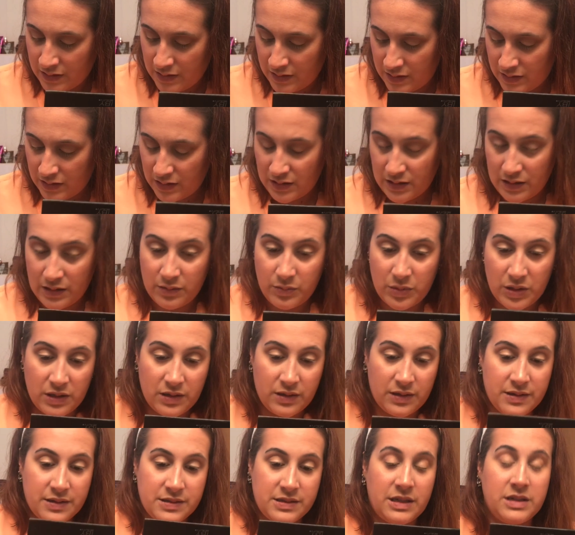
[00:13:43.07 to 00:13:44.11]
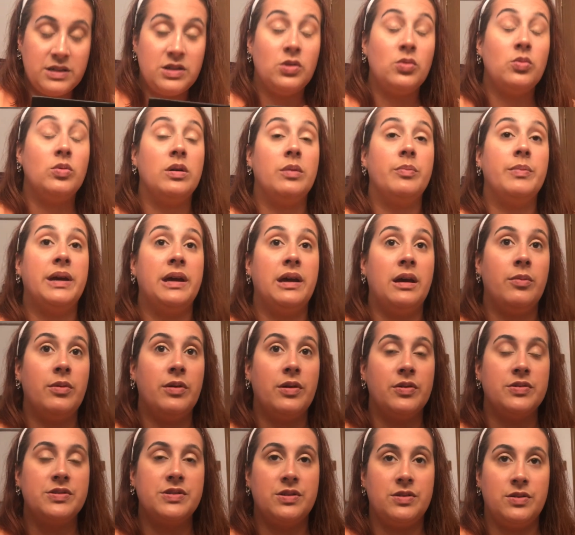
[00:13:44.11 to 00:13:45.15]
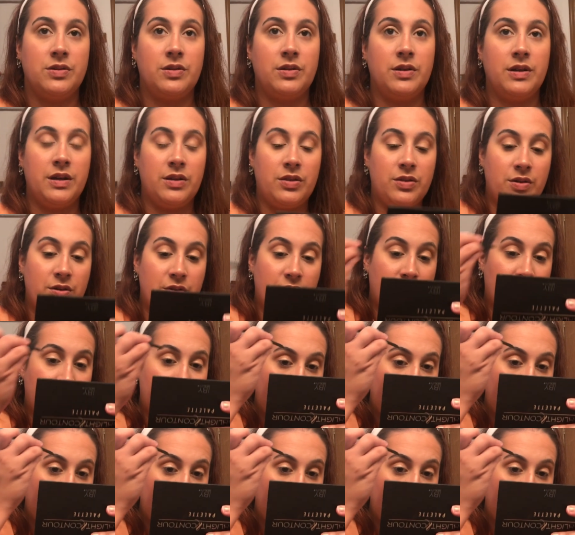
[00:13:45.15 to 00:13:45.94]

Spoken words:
And then, because I don't want my eyebrows to look like they're